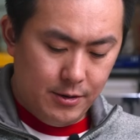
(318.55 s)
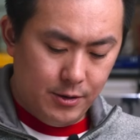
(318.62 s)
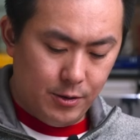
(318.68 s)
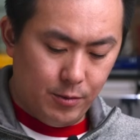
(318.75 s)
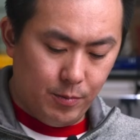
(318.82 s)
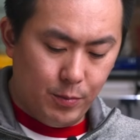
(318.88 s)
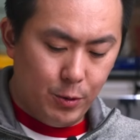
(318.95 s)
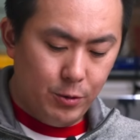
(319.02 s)

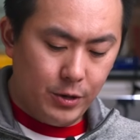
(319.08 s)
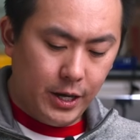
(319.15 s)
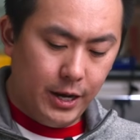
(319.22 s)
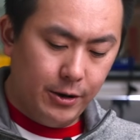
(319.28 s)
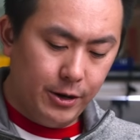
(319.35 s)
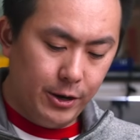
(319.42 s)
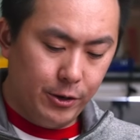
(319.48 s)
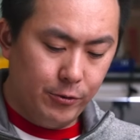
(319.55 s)
the bolt
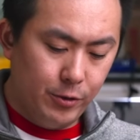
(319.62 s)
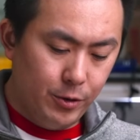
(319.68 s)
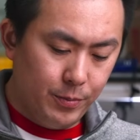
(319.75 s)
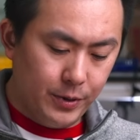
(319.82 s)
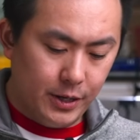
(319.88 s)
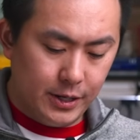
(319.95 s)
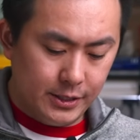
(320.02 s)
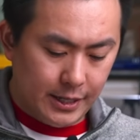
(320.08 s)
carrier group
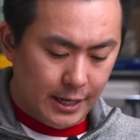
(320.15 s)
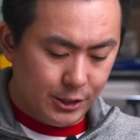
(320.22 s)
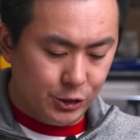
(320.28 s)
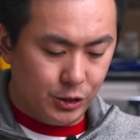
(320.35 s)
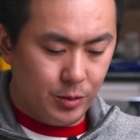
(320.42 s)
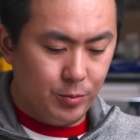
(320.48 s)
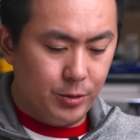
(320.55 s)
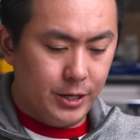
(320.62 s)
is
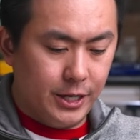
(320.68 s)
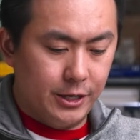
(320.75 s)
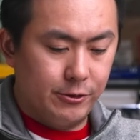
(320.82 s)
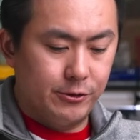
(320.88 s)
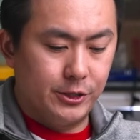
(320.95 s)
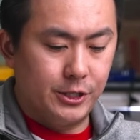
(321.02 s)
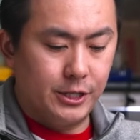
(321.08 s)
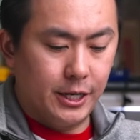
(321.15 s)
actually pretty
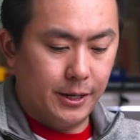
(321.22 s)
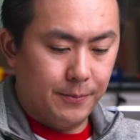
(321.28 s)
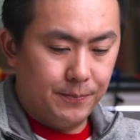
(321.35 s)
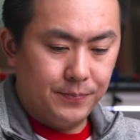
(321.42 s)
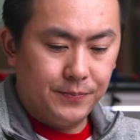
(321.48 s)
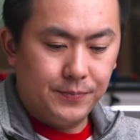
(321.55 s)
interesting.